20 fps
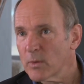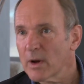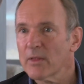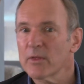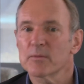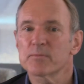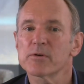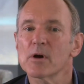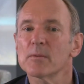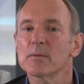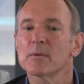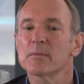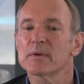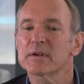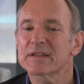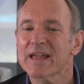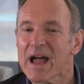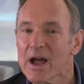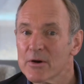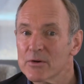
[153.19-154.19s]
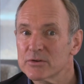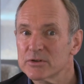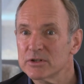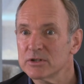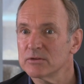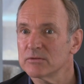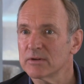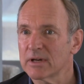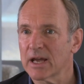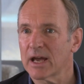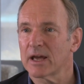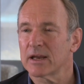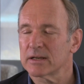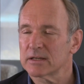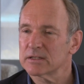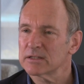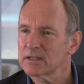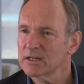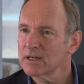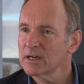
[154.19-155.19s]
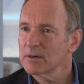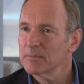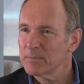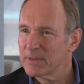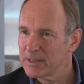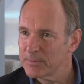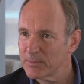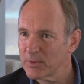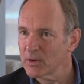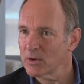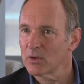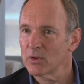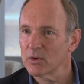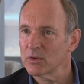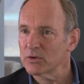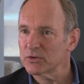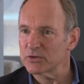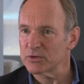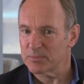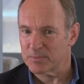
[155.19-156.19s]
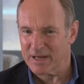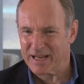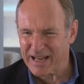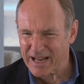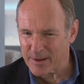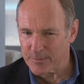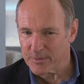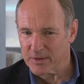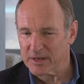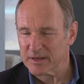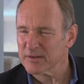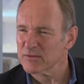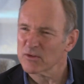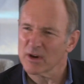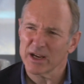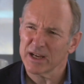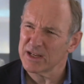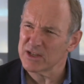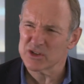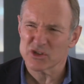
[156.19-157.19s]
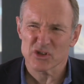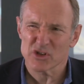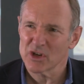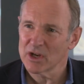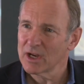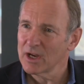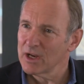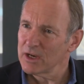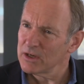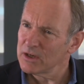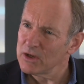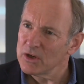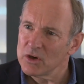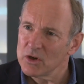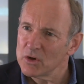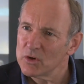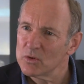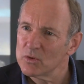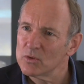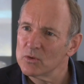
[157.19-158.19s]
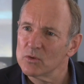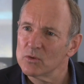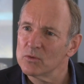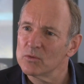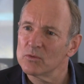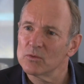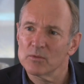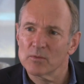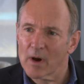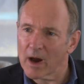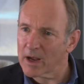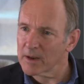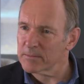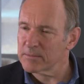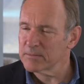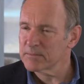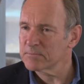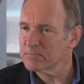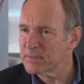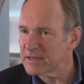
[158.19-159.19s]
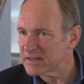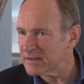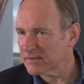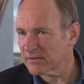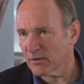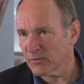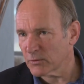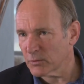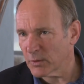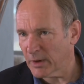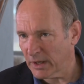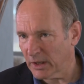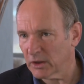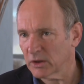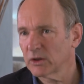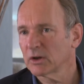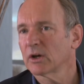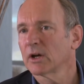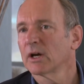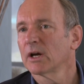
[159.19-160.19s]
Well, the problem is, how do you get people to pick up this strange new piece of software?